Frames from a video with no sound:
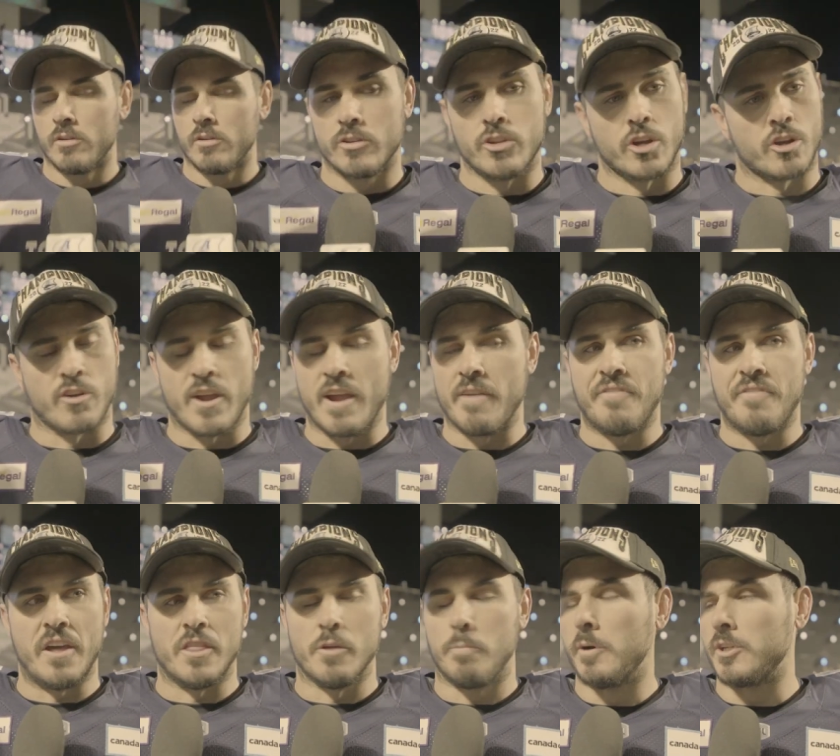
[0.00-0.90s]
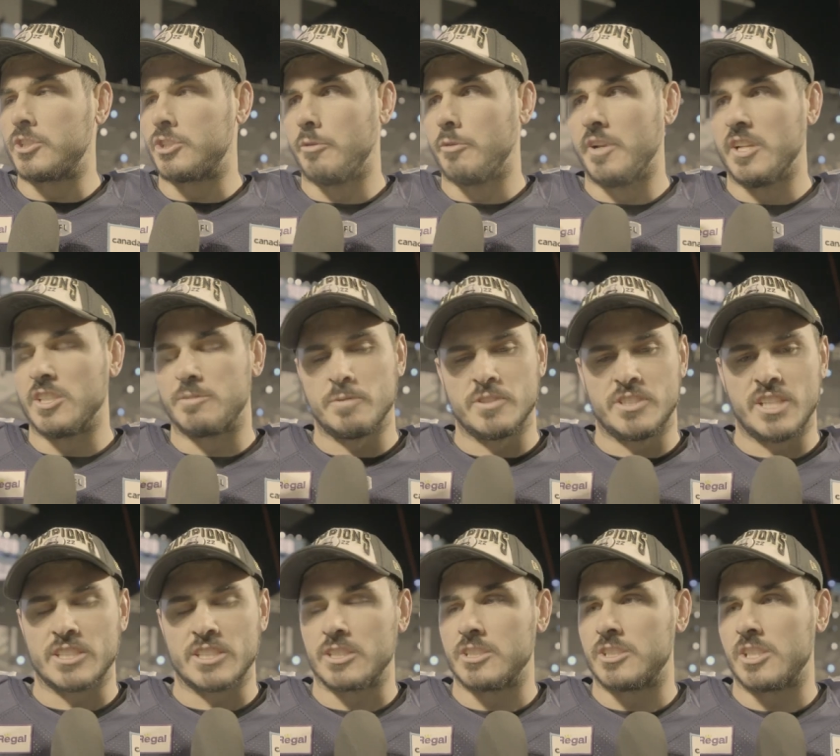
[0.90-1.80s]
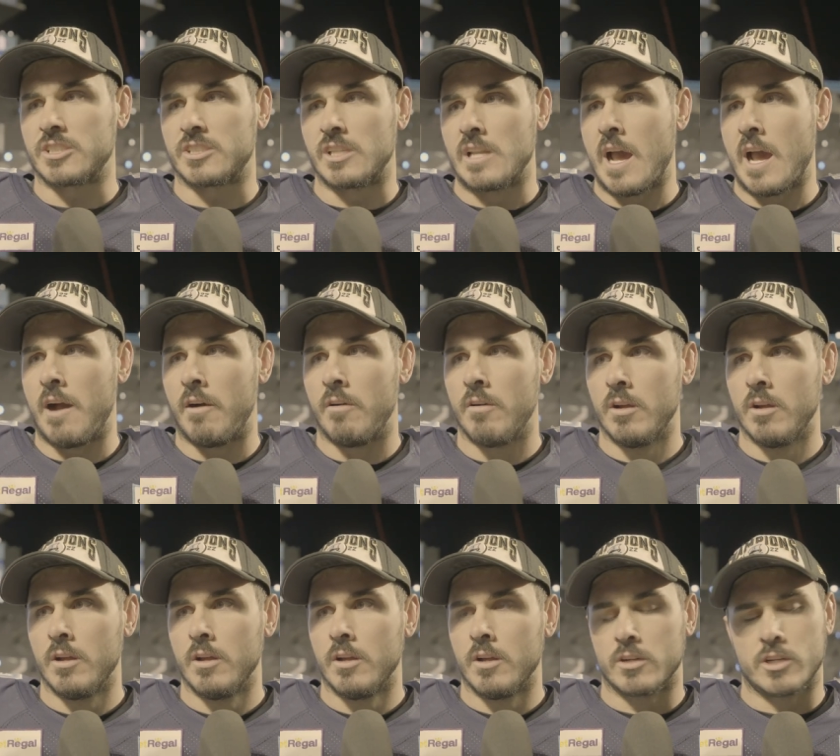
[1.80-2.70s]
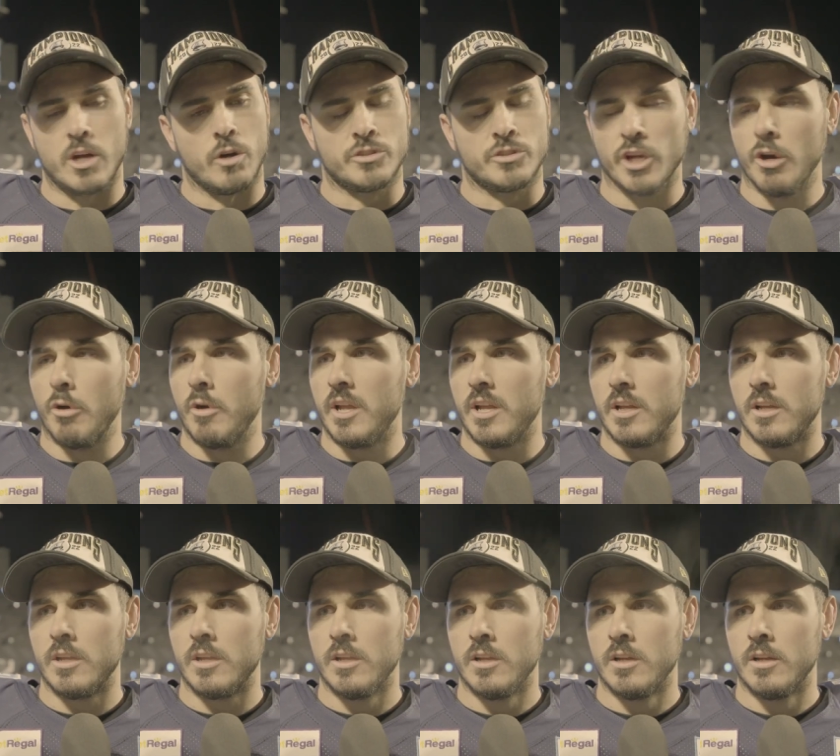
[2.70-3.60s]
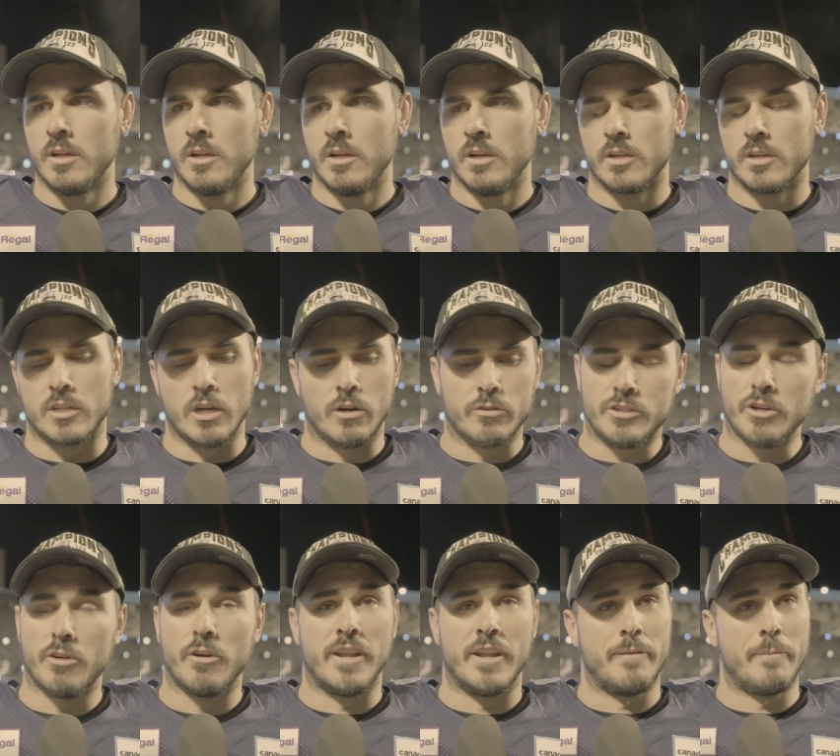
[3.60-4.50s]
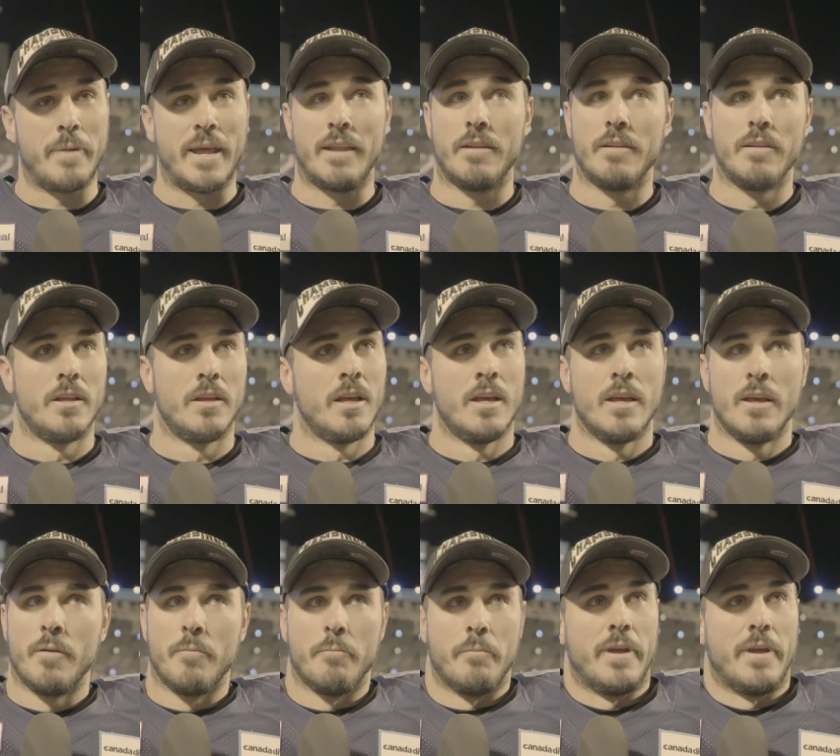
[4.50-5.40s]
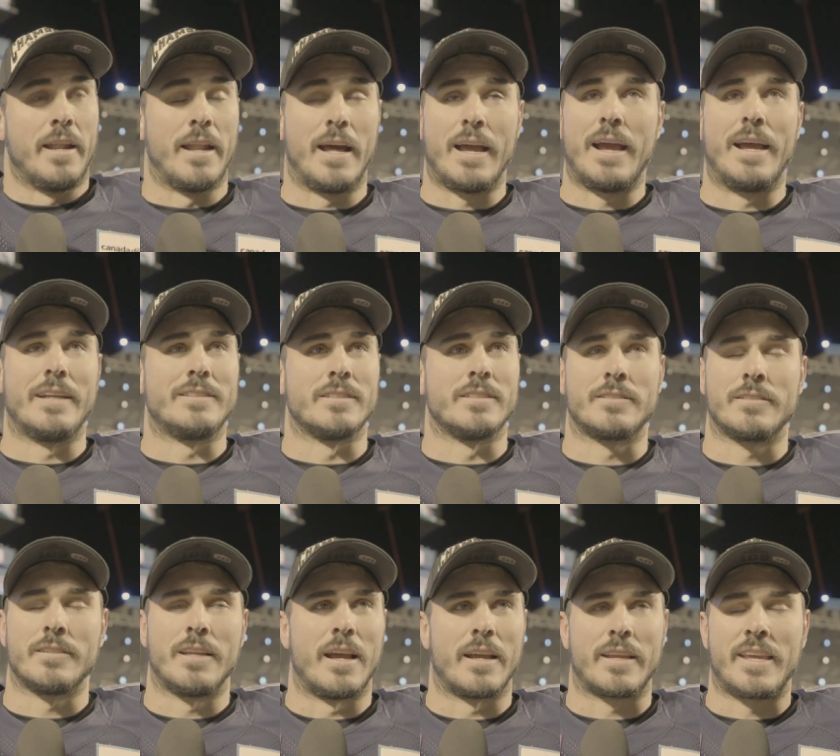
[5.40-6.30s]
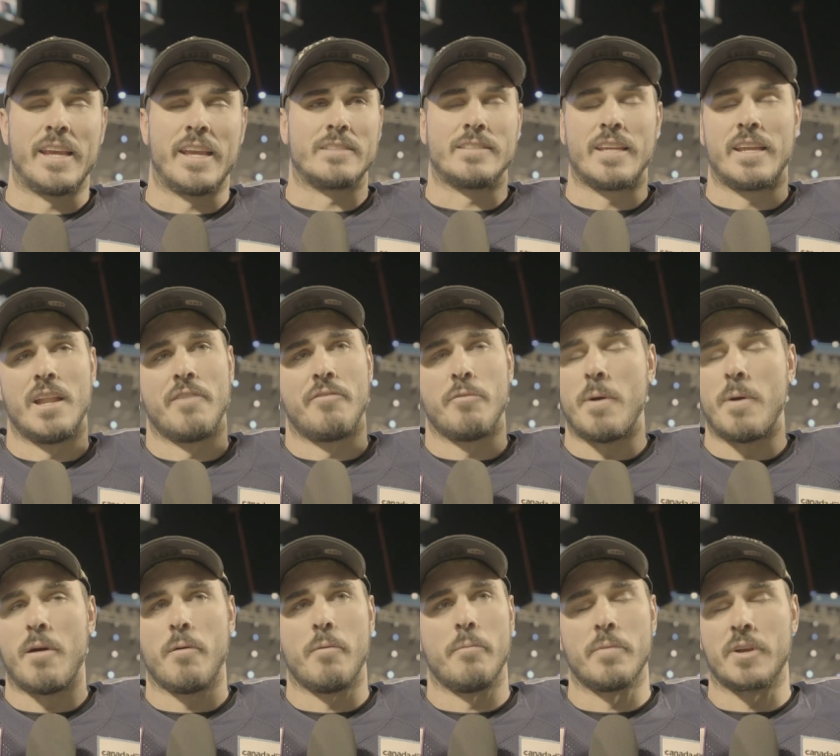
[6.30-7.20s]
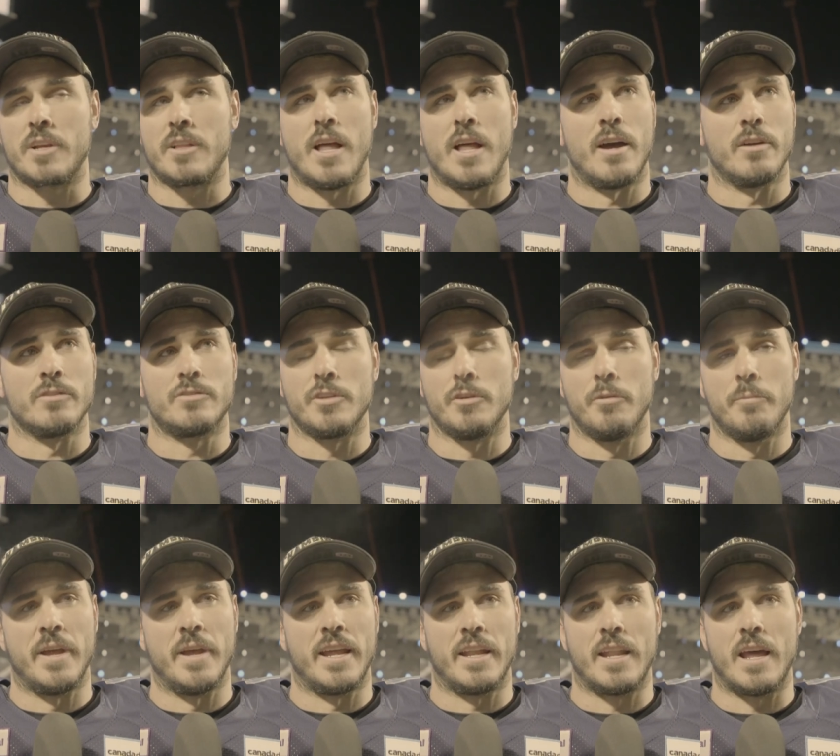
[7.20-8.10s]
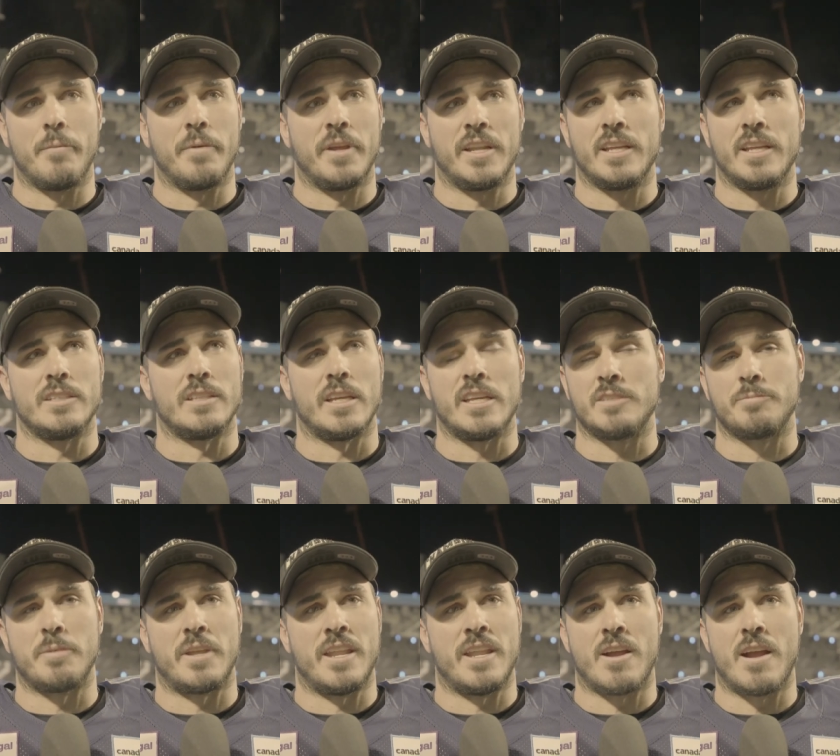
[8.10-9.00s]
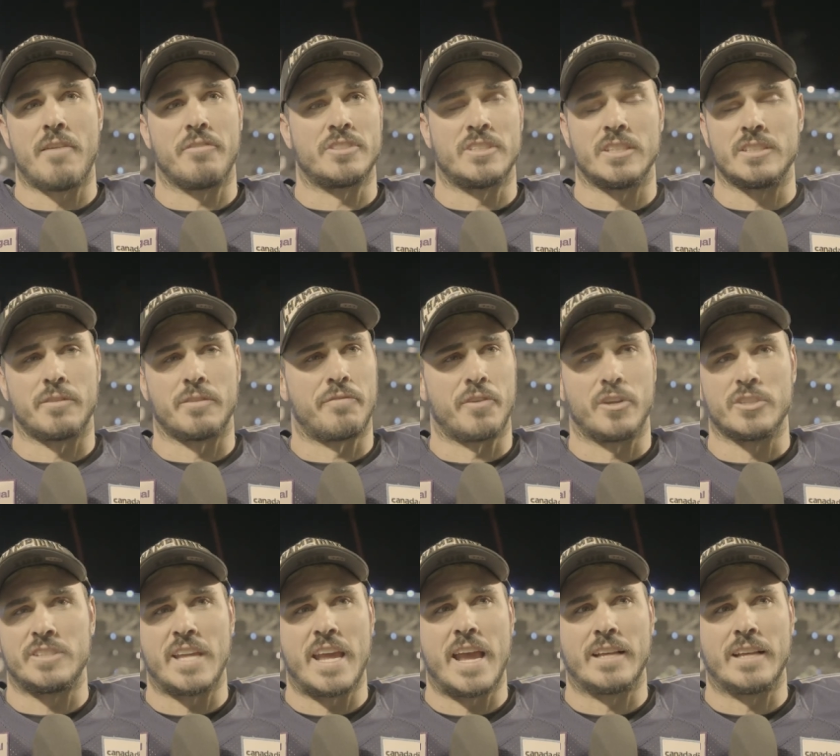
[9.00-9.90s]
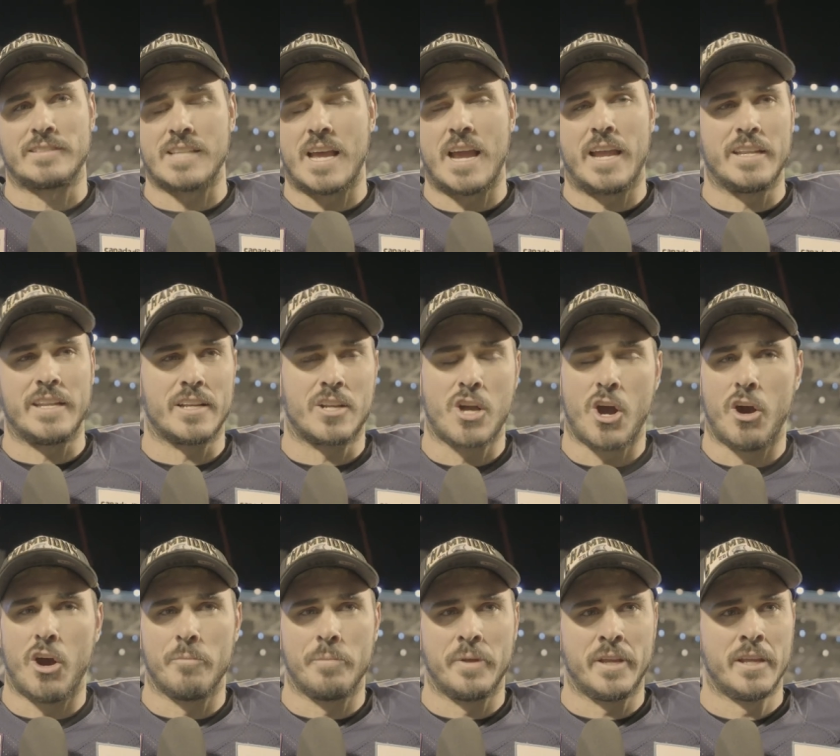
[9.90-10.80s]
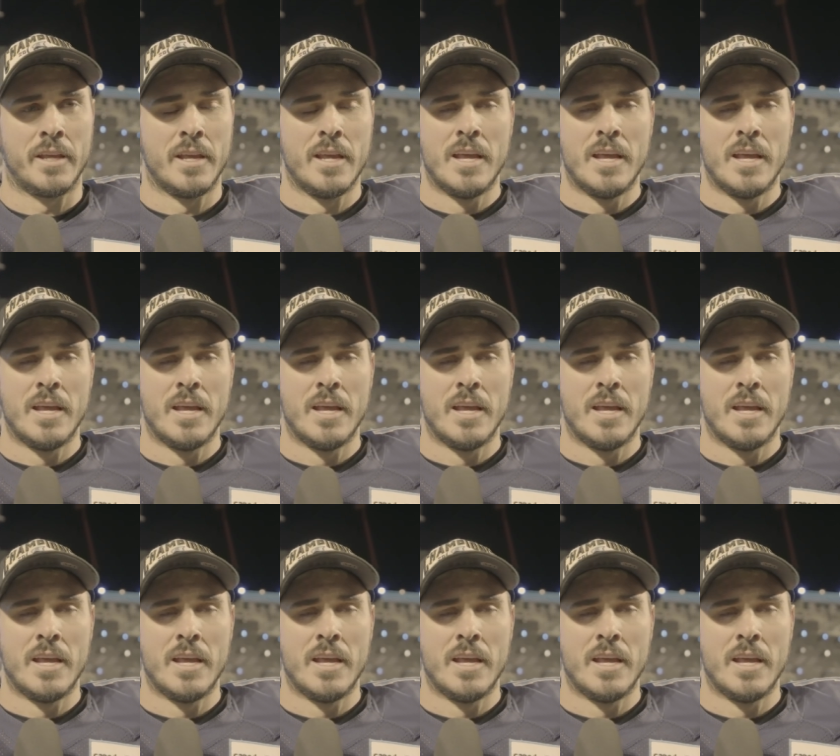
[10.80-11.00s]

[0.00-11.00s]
Your grandfather put you in this position just now. Go do it. Go do it. And, man, I can't say enough about McLeod, too, man. I mean, he's been there ever since the first day I signed. He called me.